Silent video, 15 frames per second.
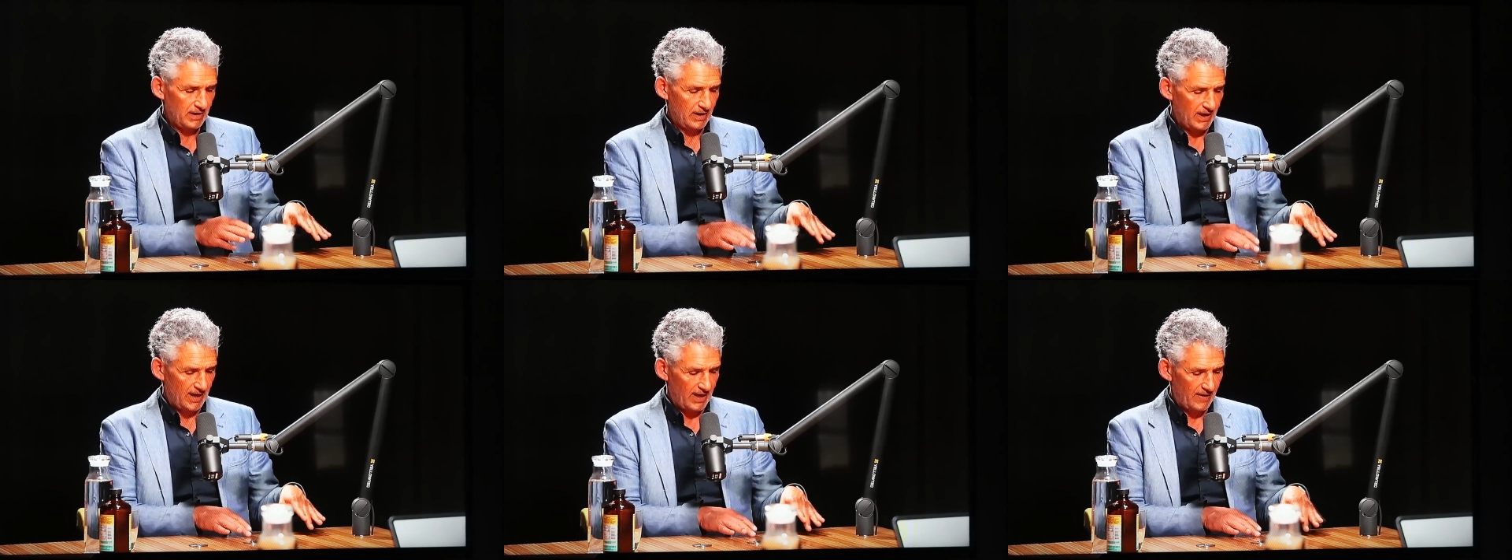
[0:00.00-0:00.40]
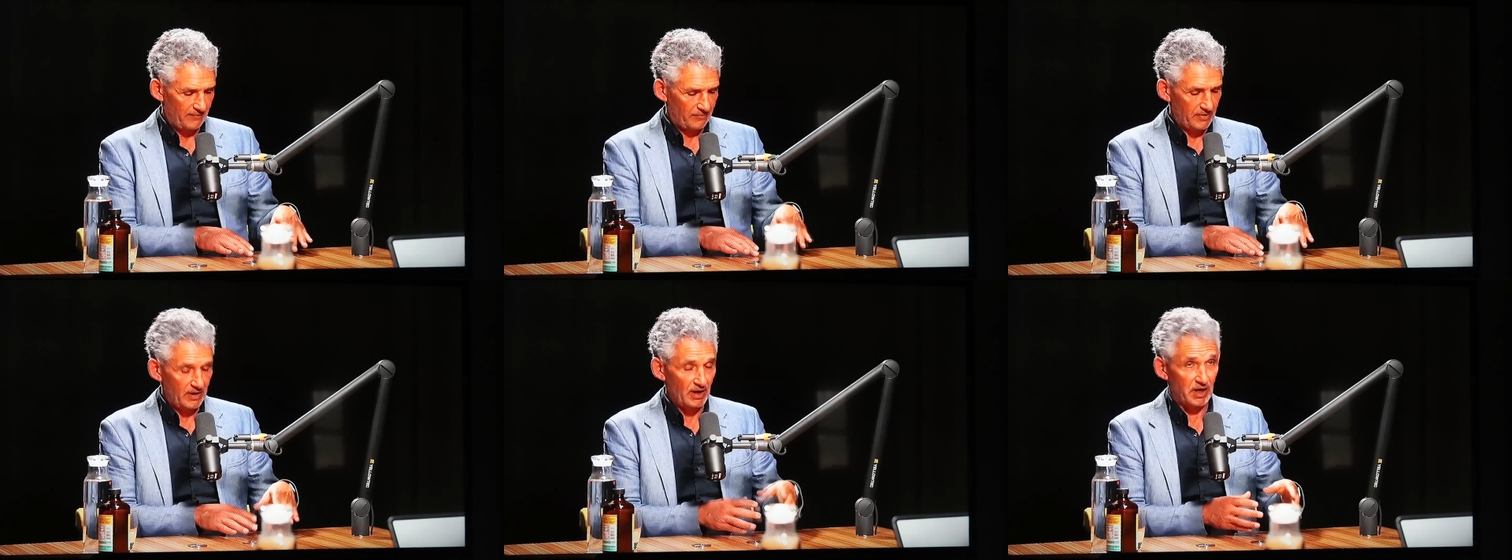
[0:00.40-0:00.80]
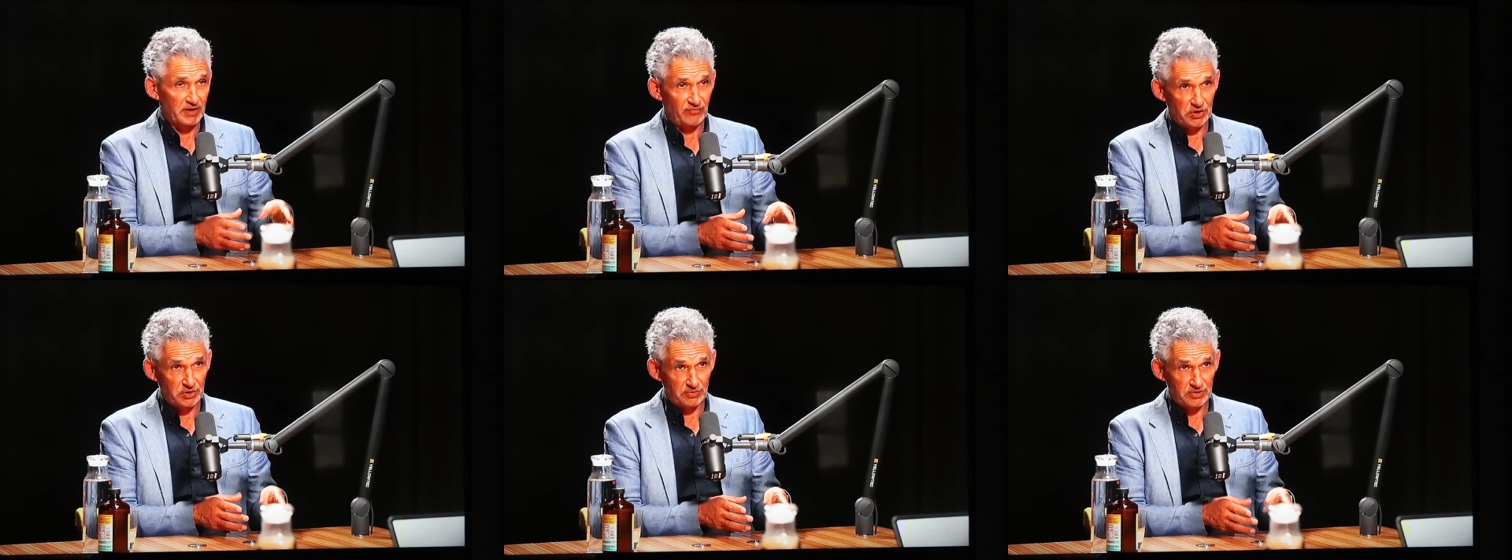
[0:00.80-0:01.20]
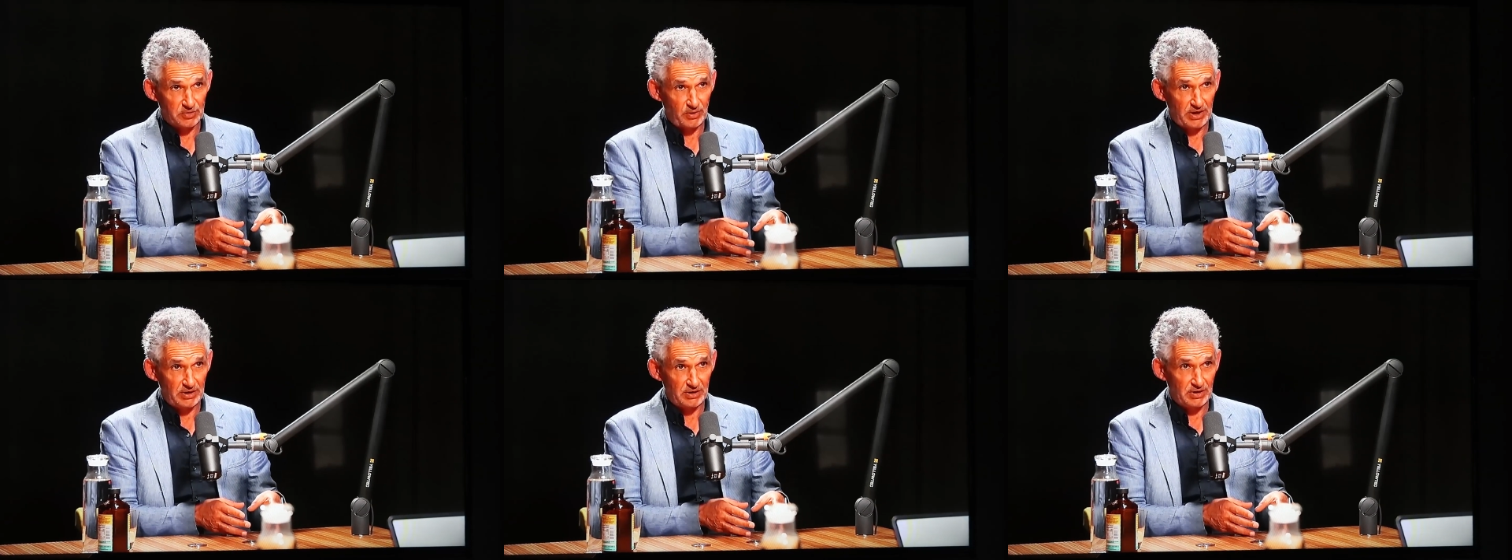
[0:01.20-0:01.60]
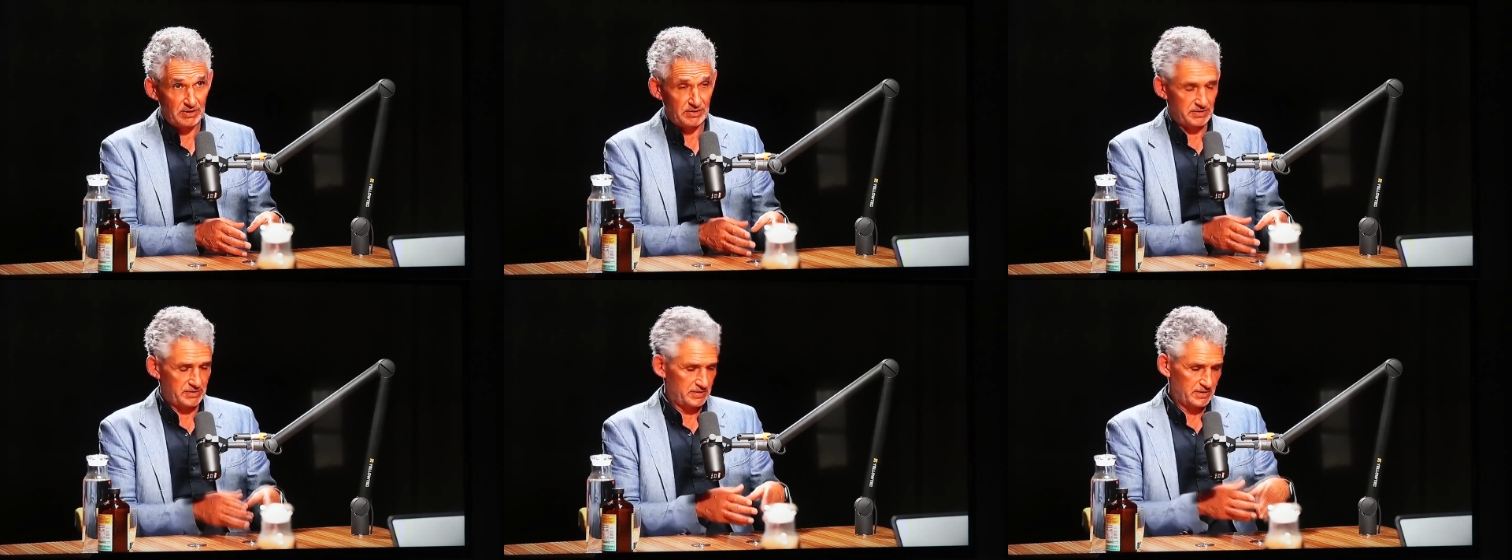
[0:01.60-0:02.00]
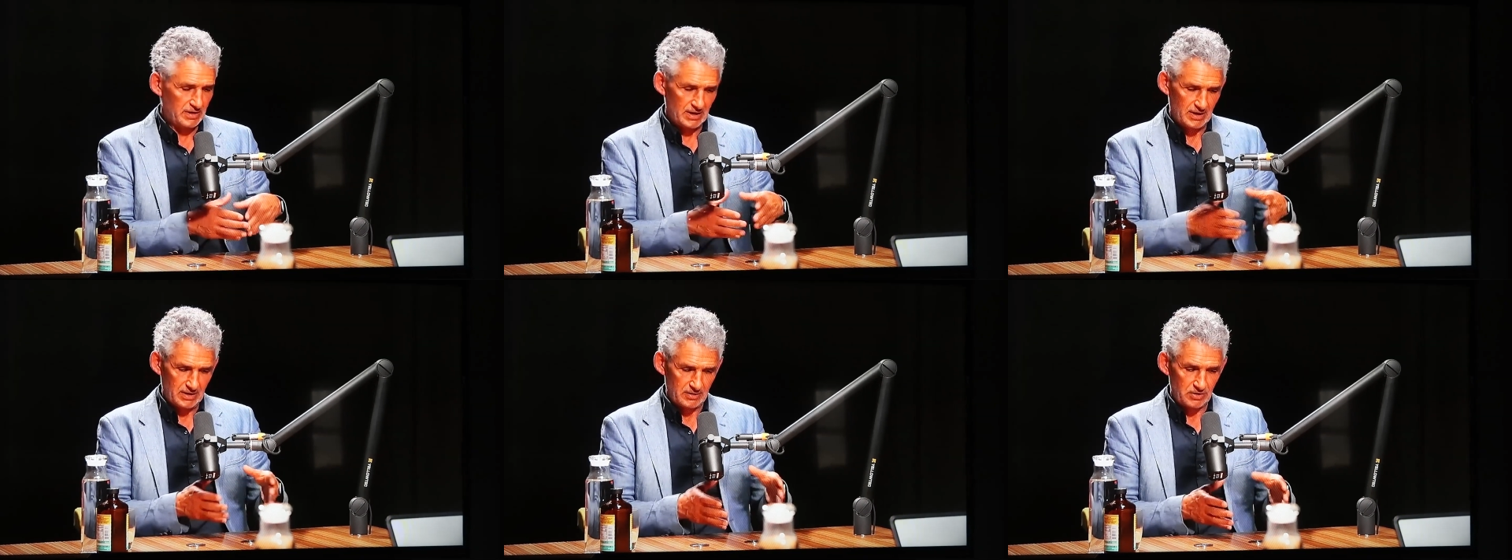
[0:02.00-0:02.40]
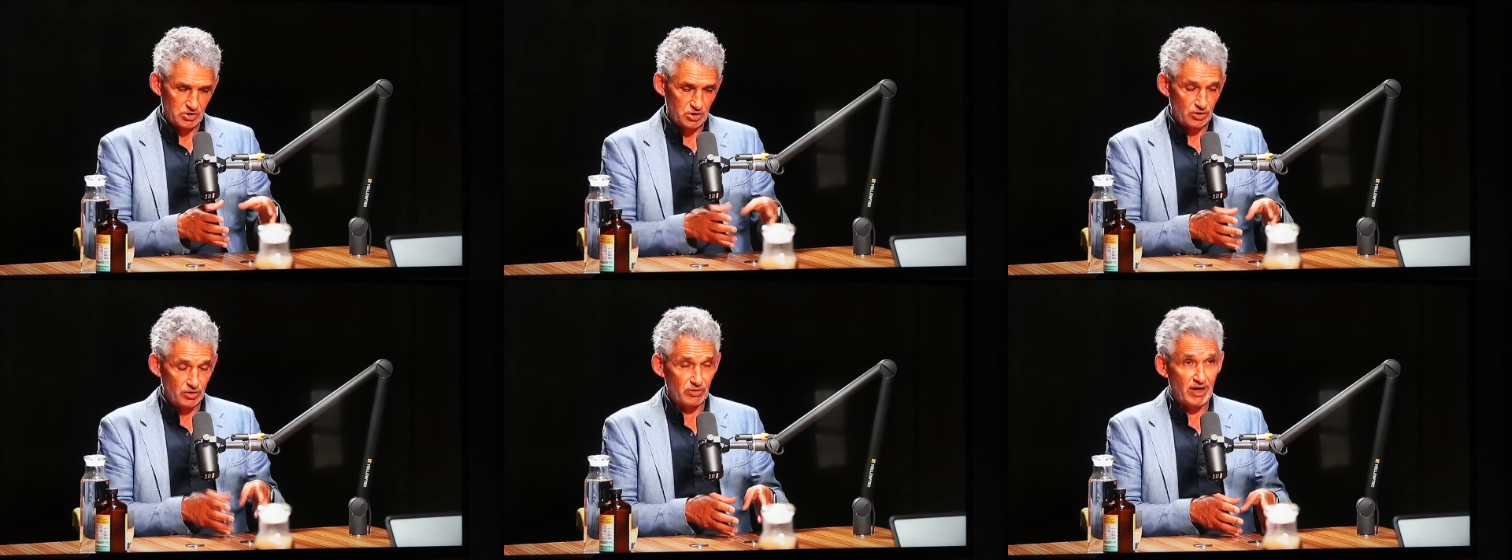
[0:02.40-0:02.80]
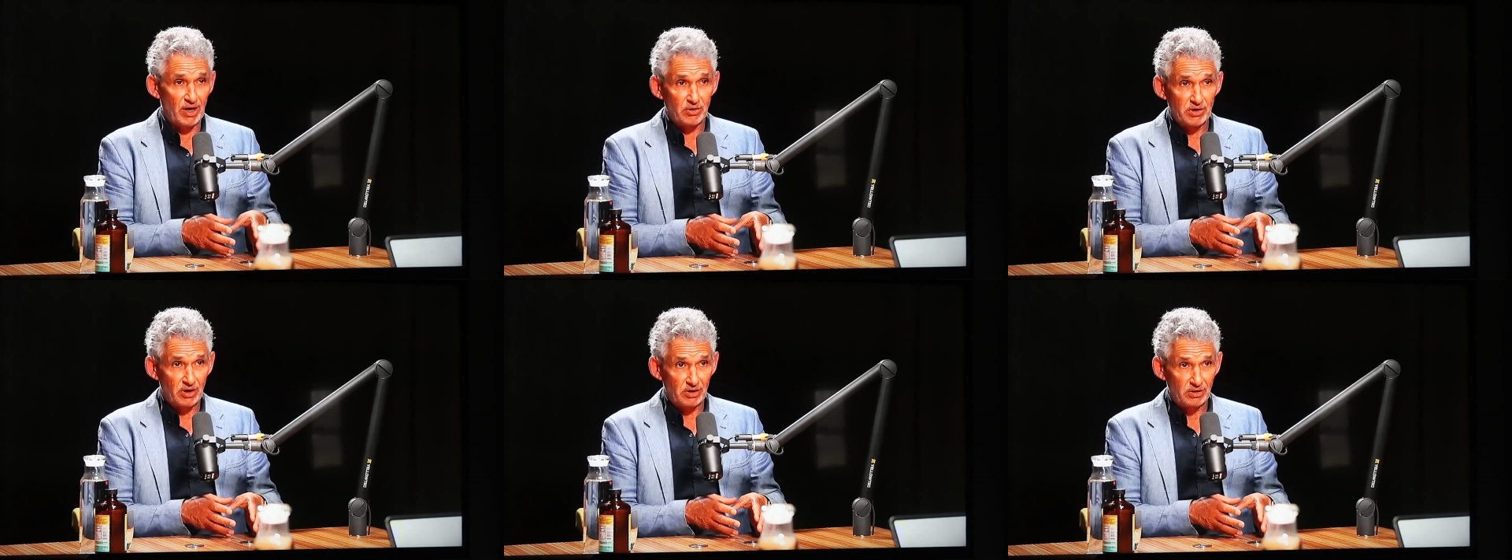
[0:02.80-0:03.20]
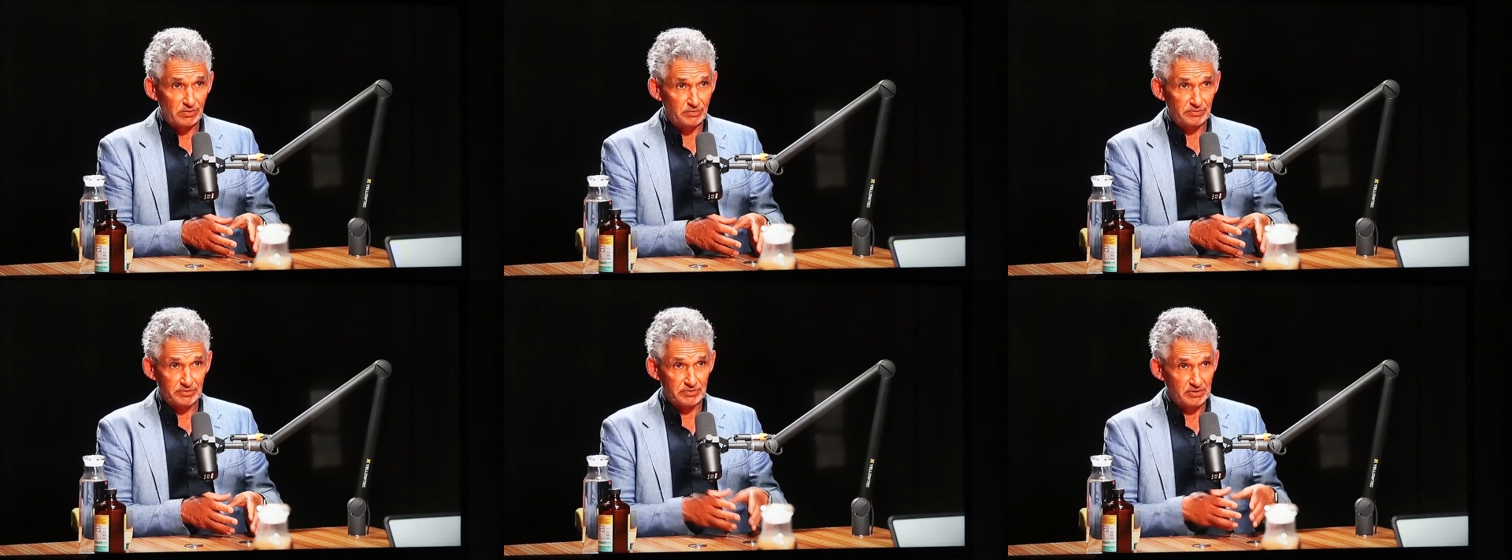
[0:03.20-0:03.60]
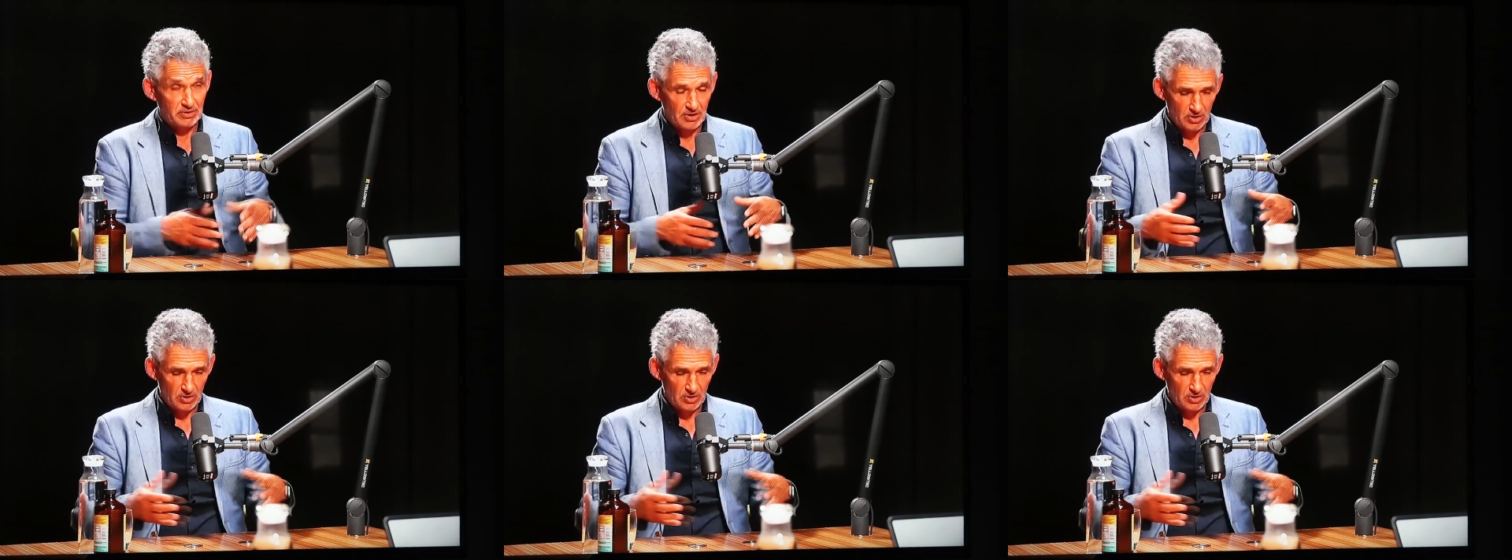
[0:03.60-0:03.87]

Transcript: the artificial sweeteners, the sugar alcohols,